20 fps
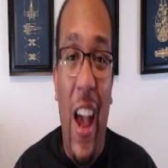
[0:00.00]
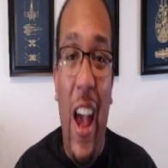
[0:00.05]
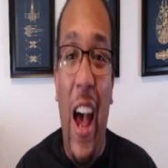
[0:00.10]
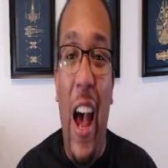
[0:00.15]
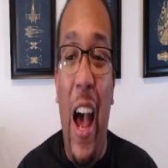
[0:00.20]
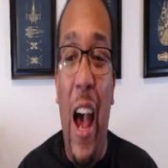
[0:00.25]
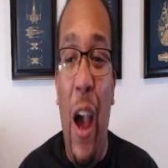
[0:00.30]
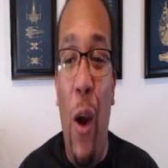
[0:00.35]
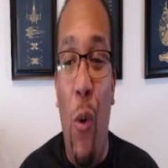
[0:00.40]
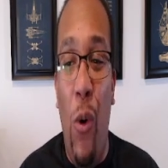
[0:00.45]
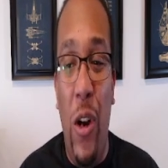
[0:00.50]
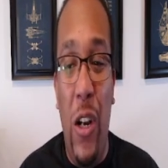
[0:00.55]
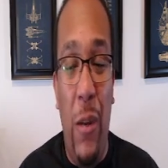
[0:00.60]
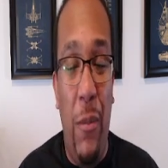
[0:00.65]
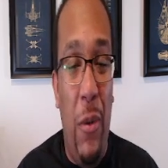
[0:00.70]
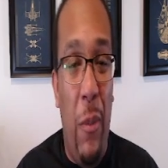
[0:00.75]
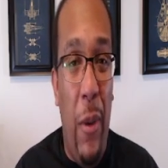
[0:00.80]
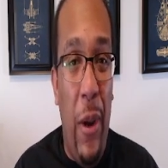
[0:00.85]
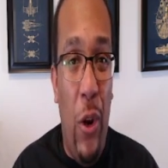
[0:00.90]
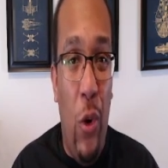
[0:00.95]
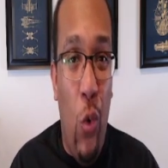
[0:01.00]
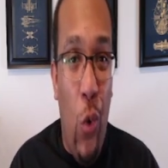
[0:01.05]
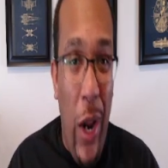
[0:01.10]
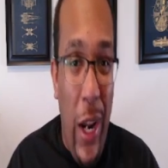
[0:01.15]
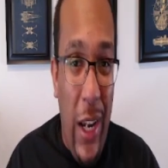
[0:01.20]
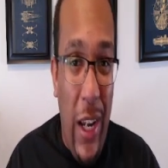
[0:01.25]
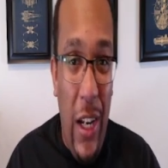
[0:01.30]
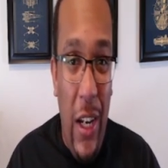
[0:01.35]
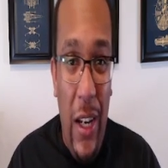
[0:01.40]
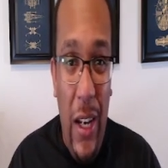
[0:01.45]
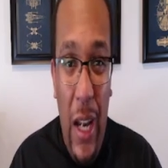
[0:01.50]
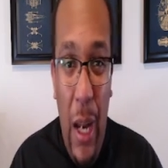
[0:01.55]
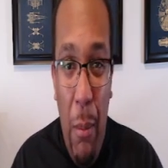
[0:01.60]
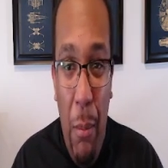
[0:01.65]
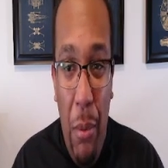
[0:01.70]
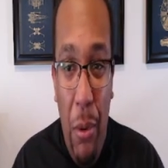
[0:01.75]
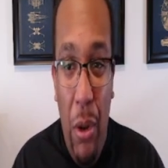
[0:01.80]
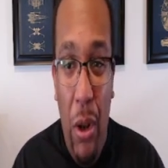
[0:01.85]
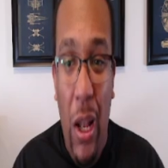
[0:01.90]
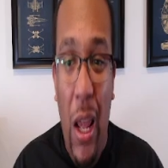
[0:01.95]
I wanted him to be quick and
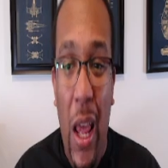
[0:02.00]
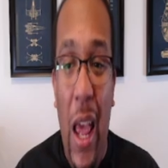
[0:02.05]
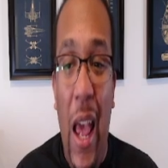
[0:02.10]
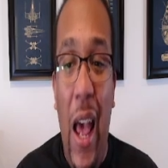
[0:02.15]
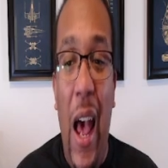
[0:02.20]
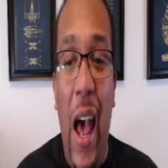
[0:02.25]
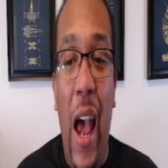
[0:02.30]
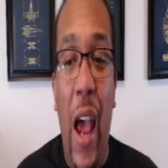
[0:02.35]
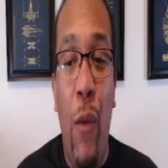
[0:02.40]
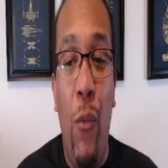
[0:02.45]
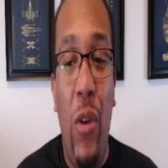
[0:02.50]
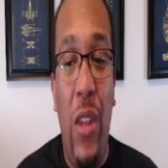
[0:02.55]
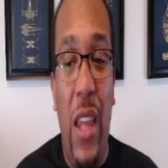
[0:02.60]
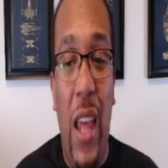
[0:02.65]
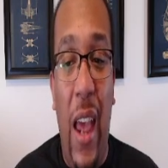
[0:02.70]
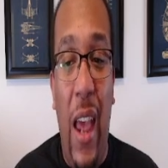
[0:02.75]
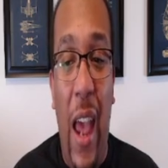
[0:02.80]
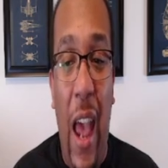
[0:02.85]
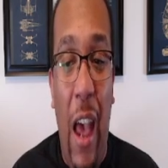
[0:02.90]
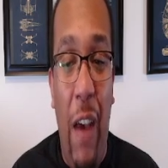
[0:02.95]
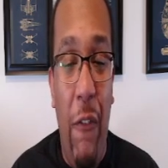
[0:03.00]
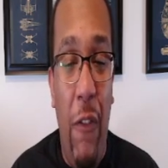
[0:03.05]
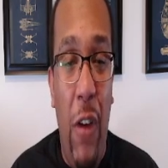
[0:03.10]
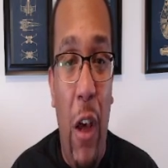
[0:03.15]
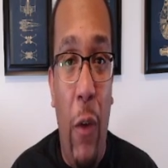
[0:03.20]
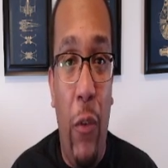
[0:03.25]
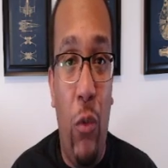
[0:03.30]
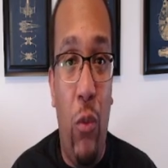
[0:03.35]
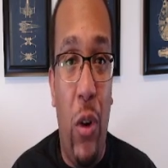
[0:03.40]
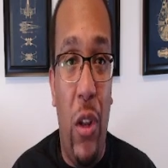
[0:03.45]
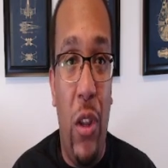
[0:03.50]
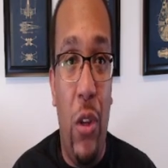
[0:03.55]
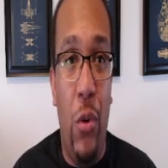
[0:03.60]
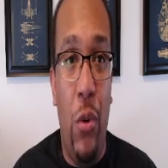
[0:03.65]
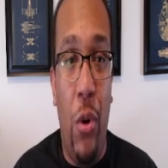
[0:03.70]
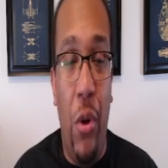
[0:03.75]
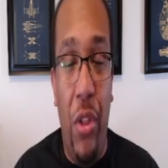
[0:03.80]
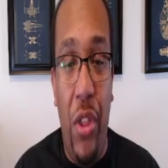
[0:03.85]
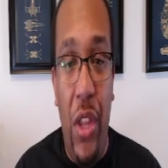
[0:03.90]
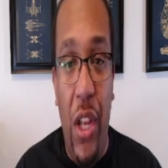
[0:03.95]
nimble. And with the half elves, one of the
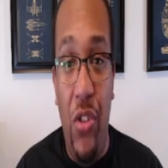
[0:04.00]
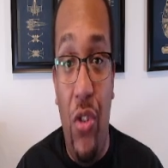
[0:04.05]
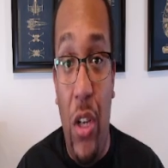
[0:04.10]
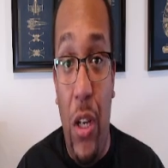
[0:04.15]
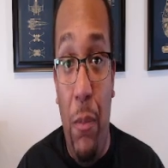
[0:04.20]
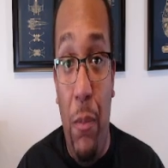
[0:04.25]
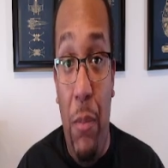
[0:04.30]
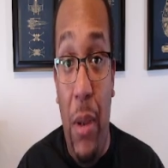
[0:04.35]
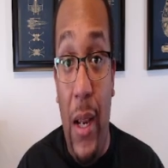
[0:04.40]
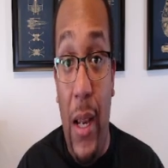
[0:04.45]
cool things you can pick